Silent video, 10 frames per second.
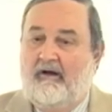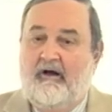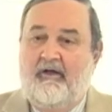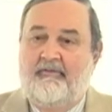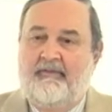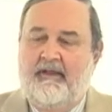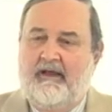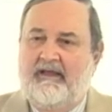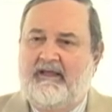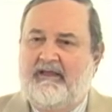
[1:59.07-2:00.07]
on
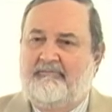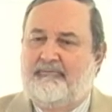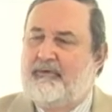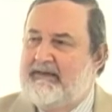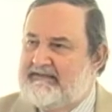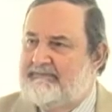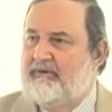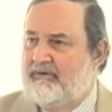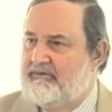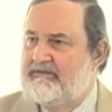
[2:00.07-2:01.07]
a police
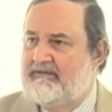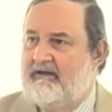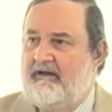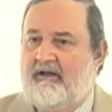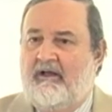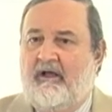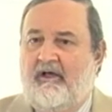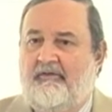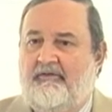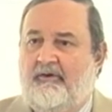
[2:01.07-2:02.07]
post,
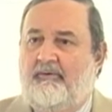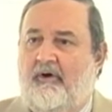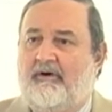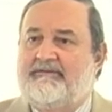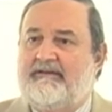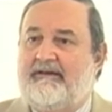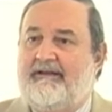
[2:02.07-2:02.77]
though not